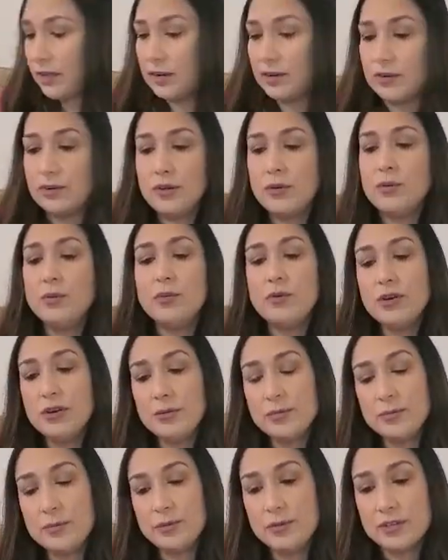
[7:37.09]
Another
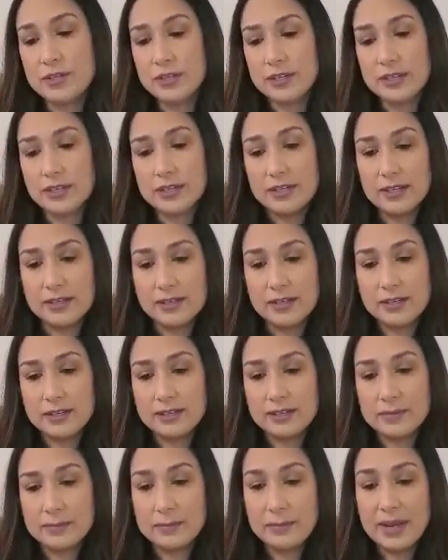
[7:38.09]
workbook
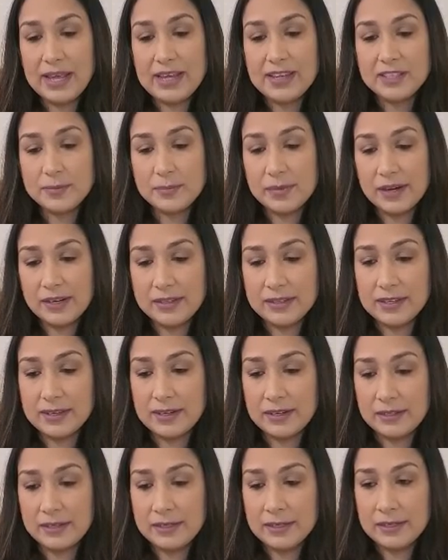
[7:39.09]
is Play Smart
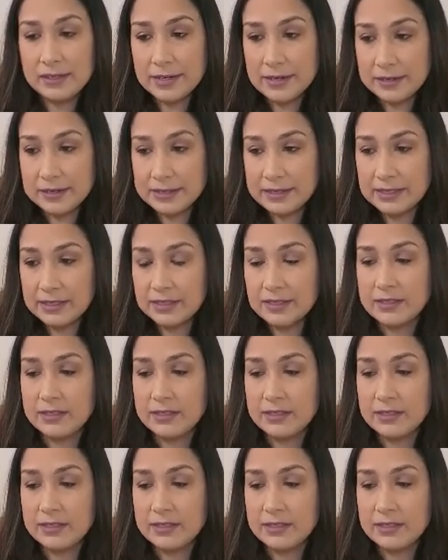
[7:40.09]
Early Learning.